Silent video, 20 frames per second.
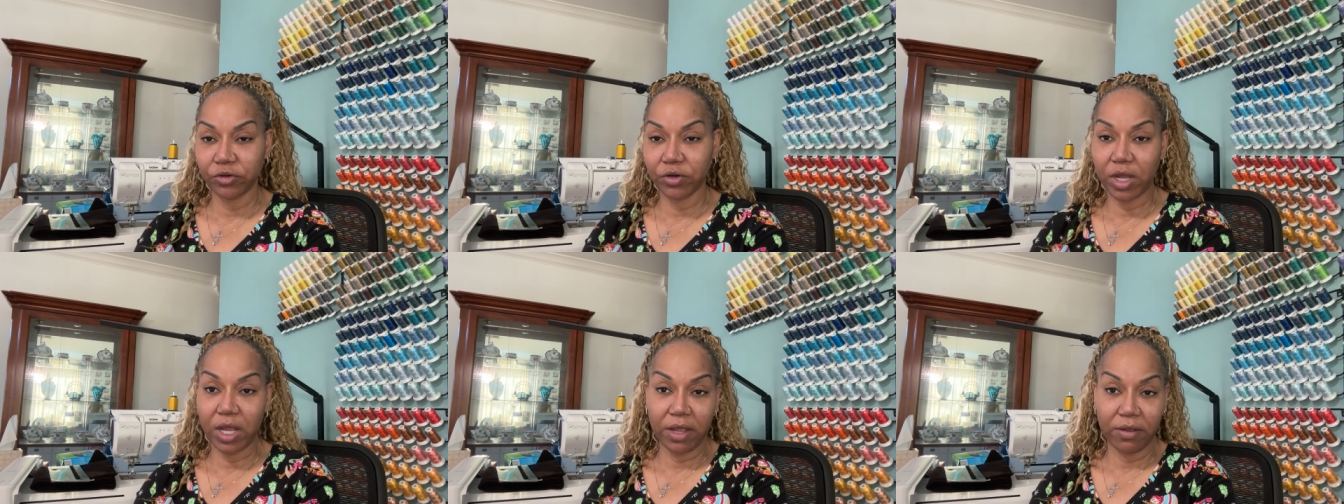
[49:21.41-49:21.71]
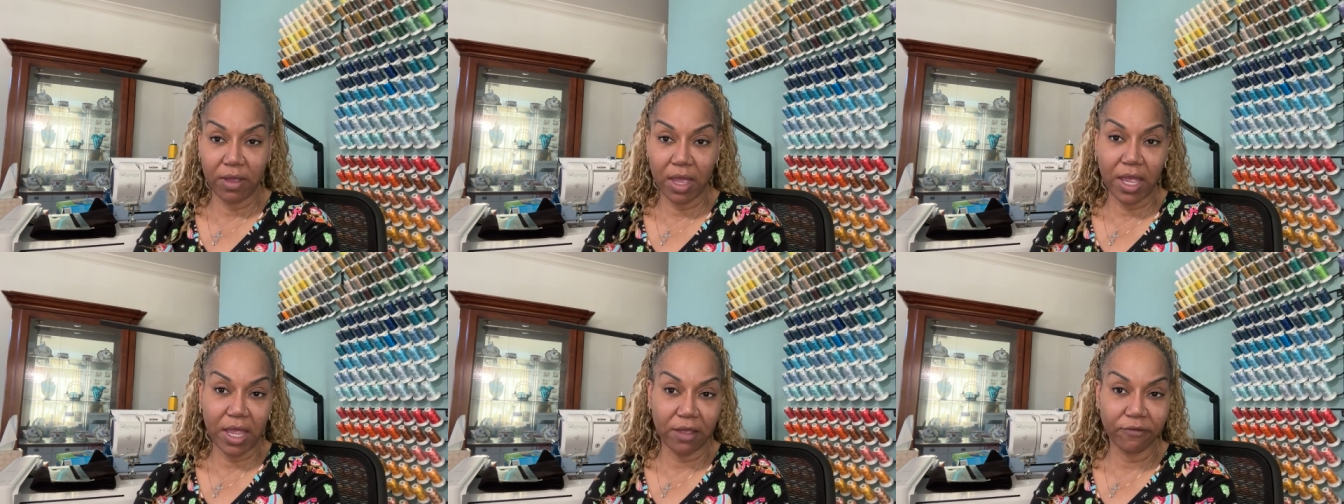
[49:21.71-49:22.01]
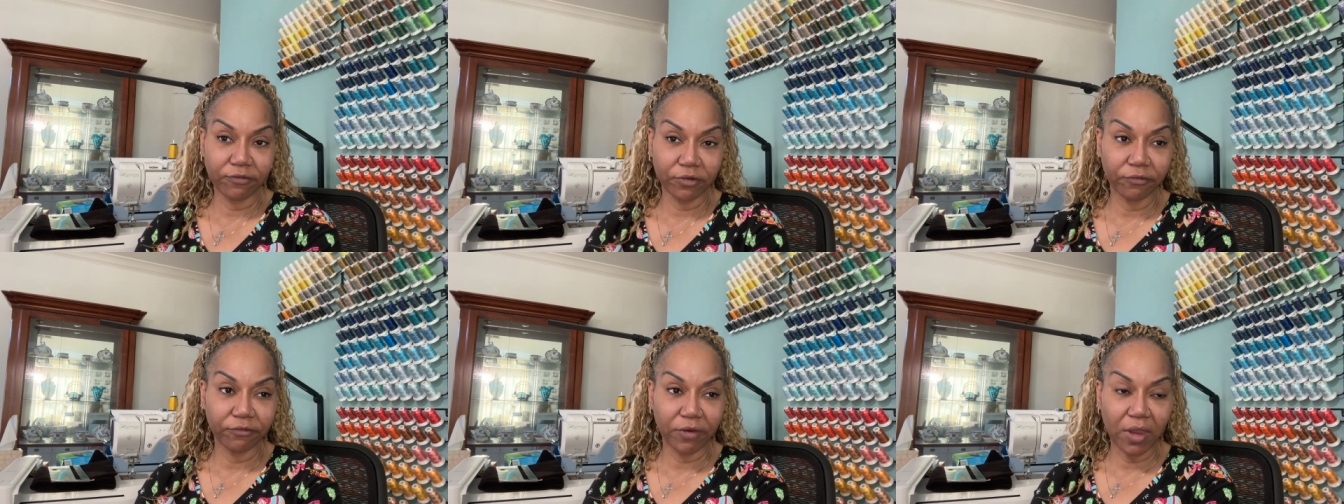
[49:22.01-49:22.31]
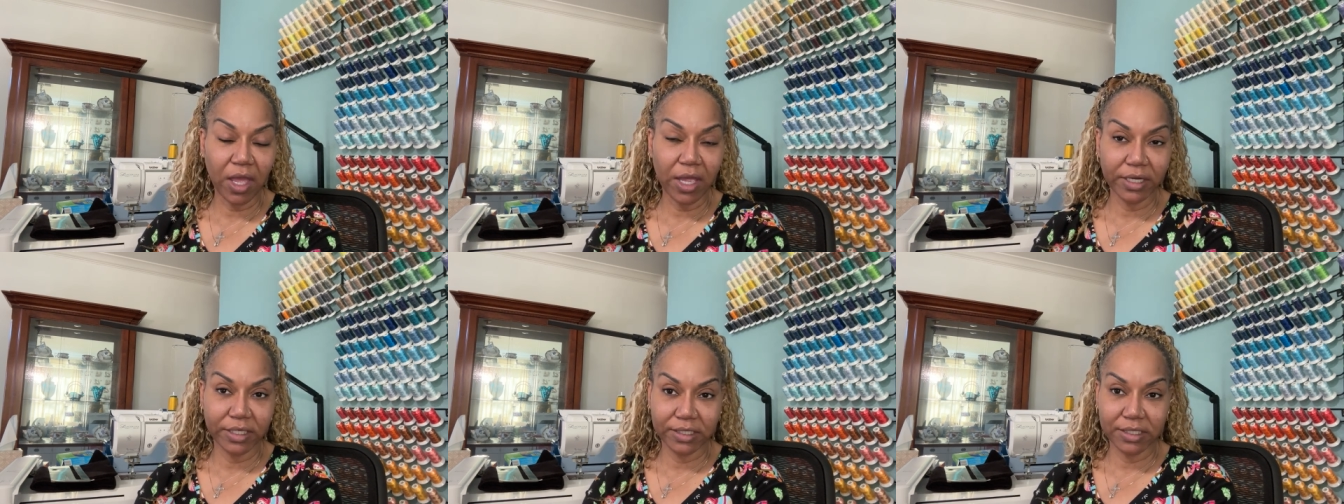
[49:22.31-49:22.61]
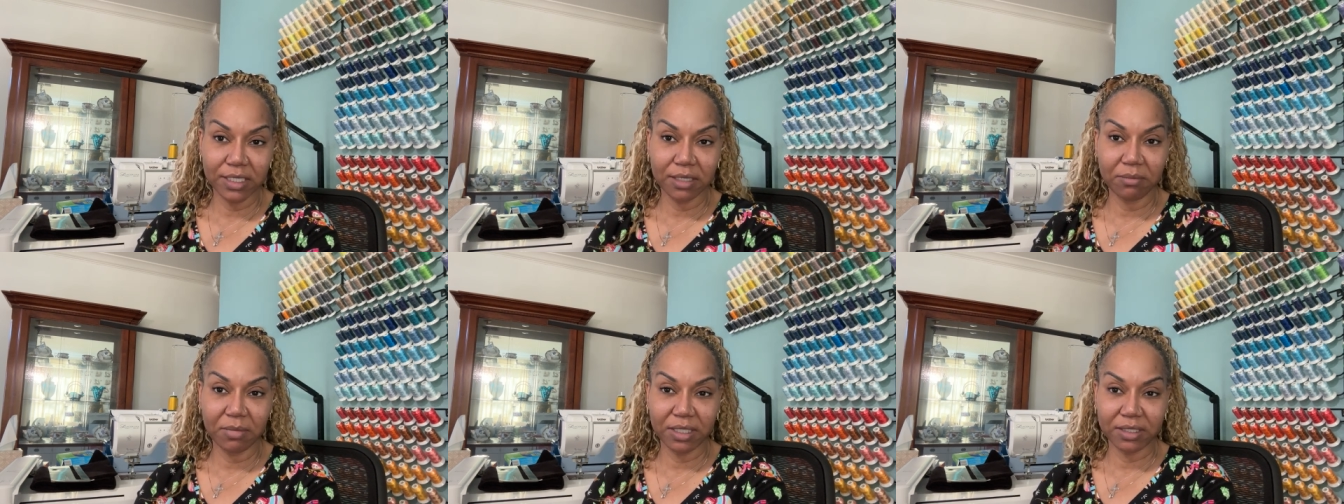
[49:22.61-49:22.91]
I have to fly to
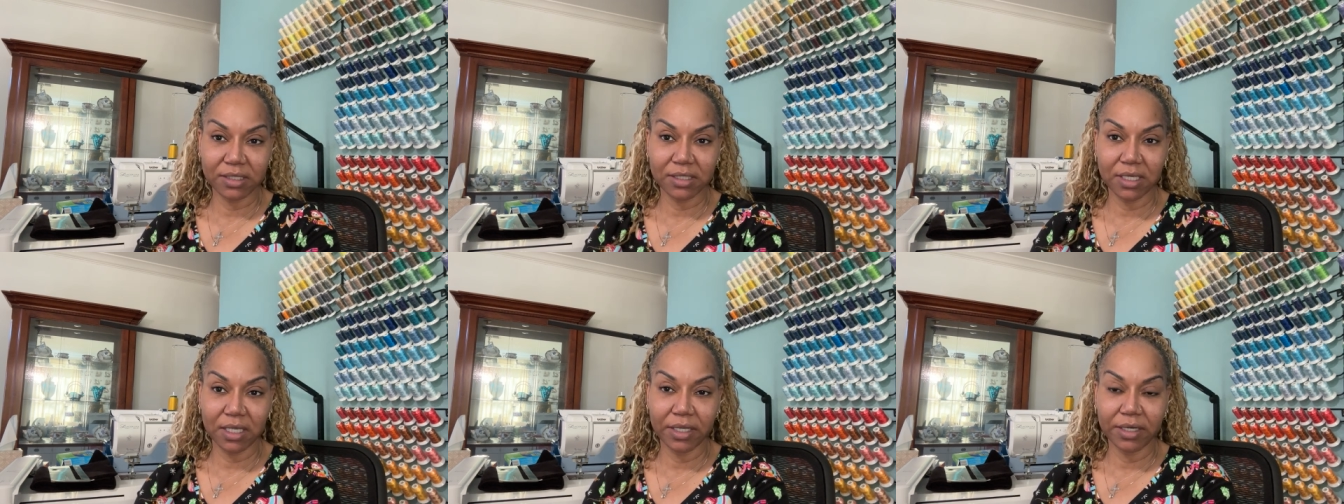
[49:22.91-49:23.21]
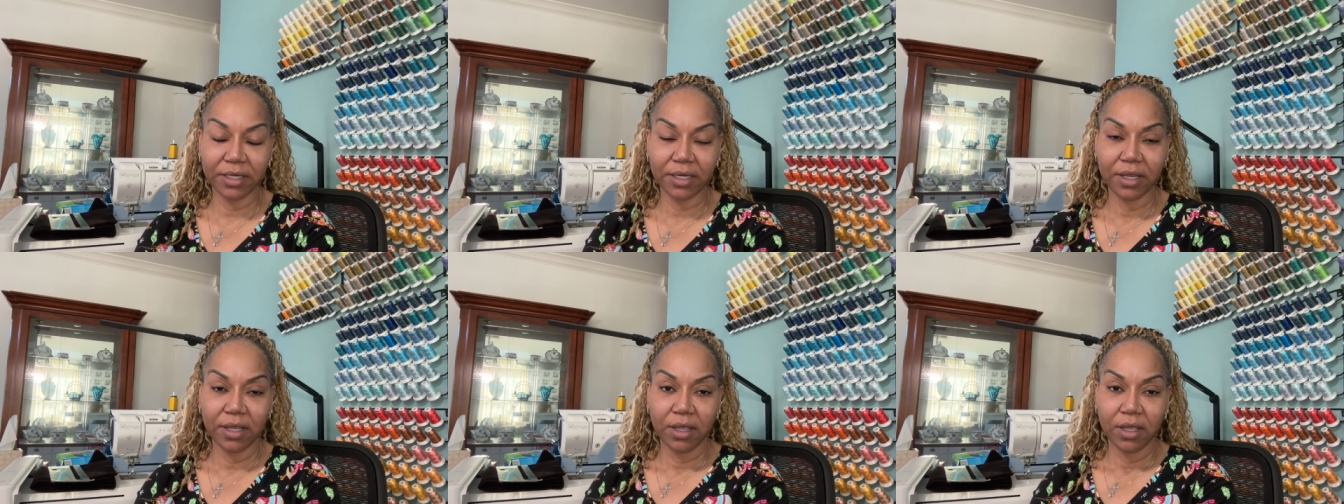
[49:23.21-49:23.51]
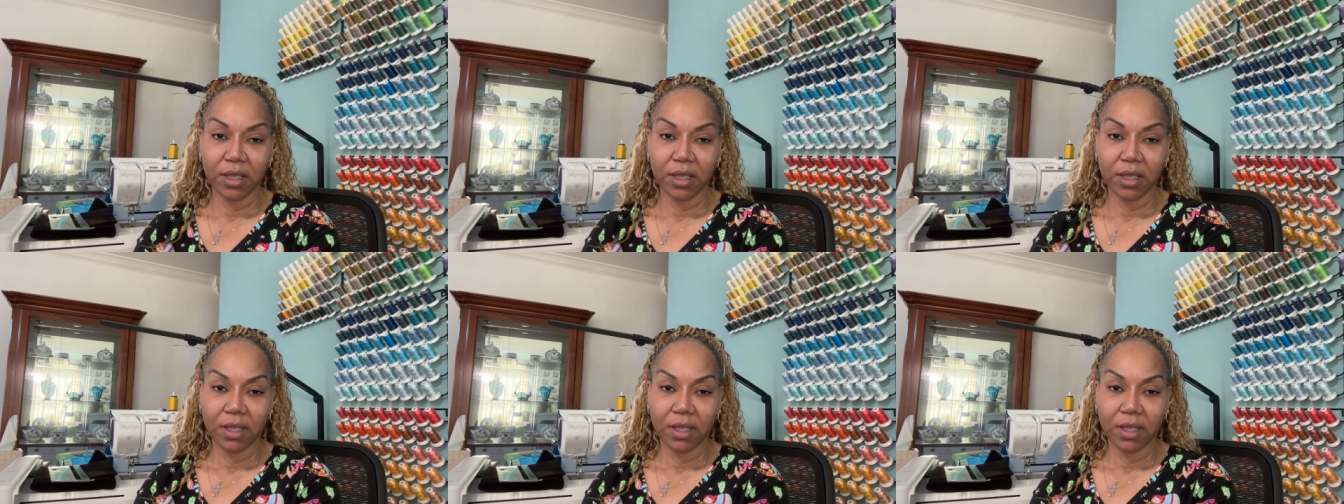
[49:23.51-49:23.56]
see my son.